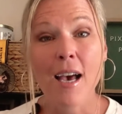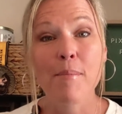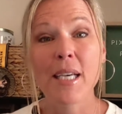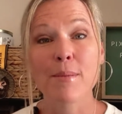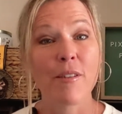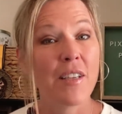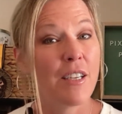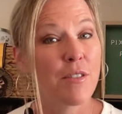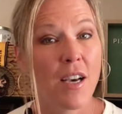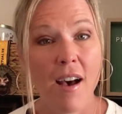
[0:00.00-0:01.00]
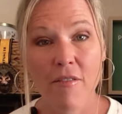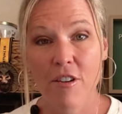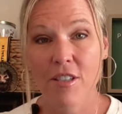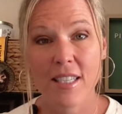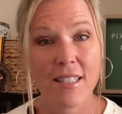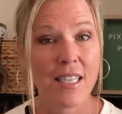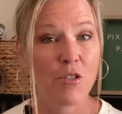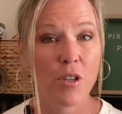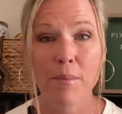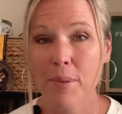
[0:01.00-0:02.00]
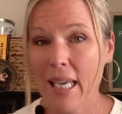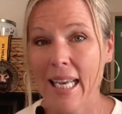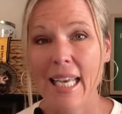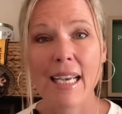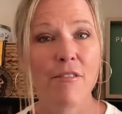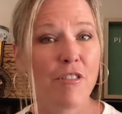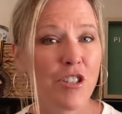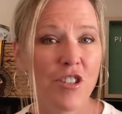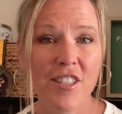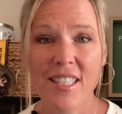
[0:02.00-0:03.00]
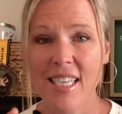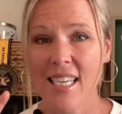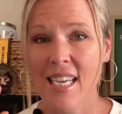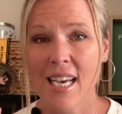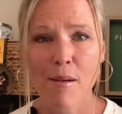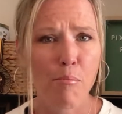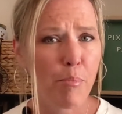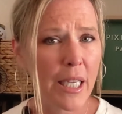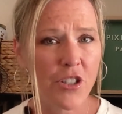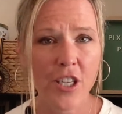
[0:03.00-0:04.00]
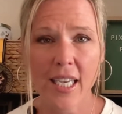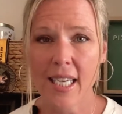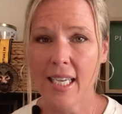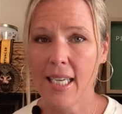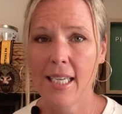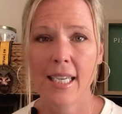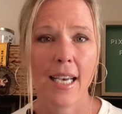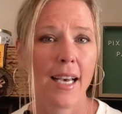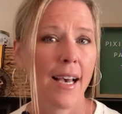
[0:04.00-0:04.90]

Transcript: because my videos cover Disney trip planning, efficiency, budgeting,